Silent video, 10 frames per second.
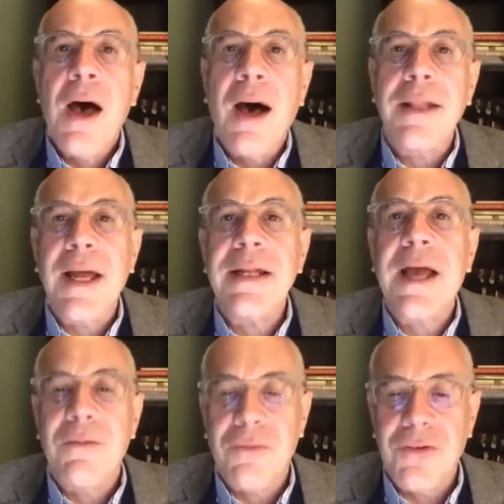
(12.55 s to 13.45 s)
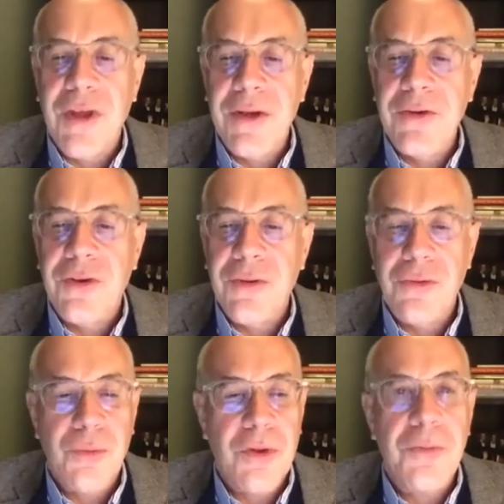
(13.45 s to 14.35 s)
online
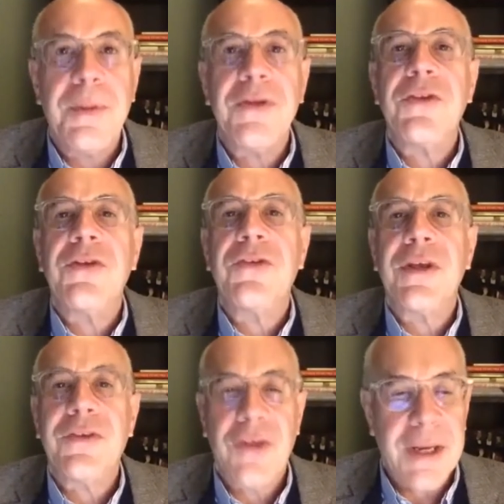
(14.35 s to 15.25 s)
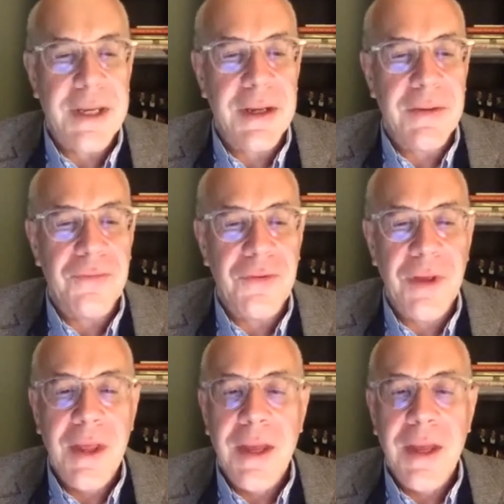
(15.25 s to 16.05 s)
conversations with business executives